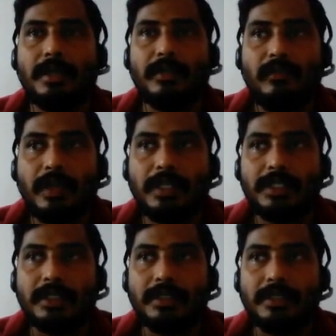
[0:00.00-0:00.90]

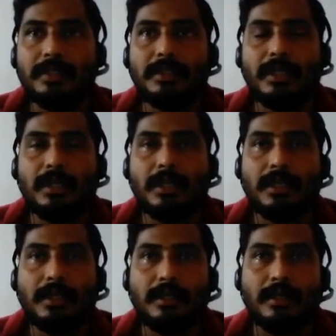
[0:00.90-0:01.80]
deflections
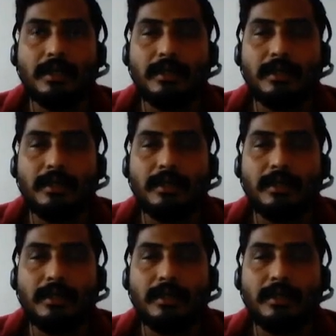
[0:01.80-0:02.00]
or